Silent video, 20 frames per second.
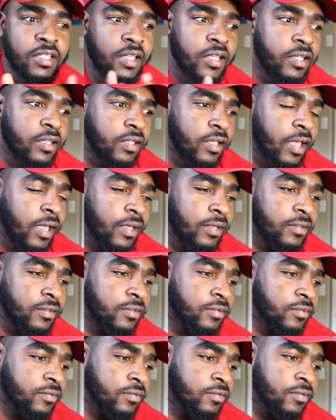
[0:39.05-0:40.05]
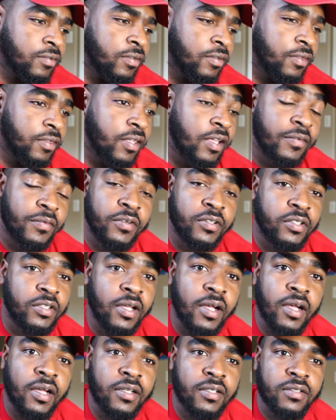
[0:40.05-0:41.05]
Like, I never
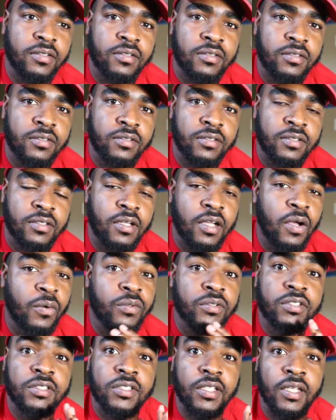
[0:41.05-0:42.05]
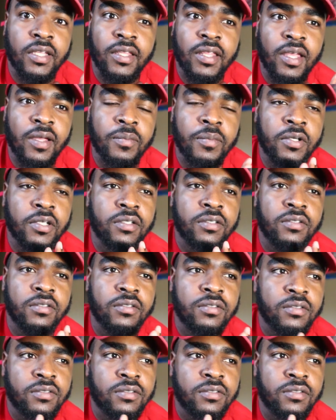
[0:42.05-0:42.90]
thought I would say that, but